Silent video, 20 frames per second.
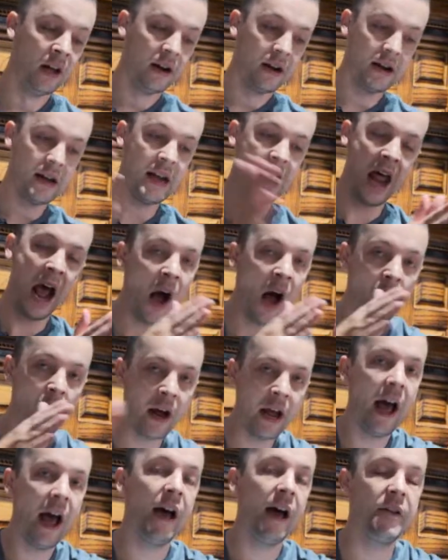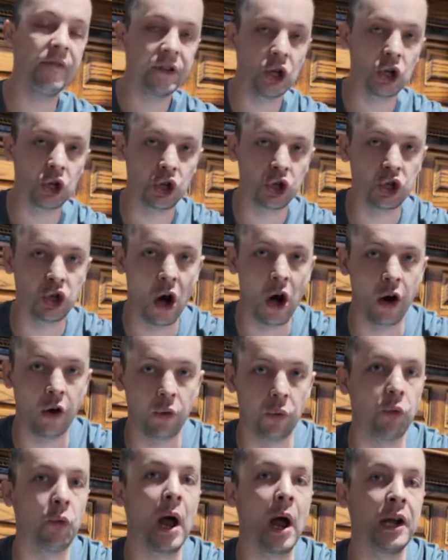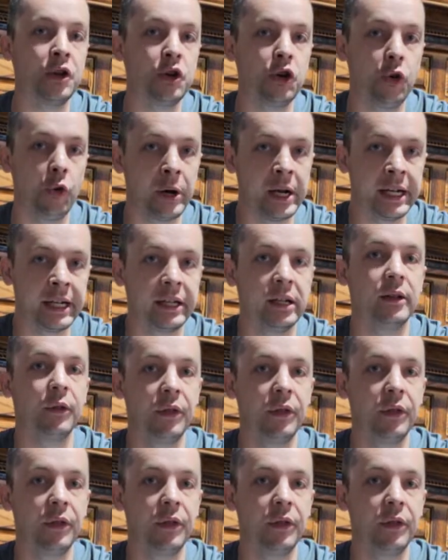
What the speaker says: Now I have to start rendering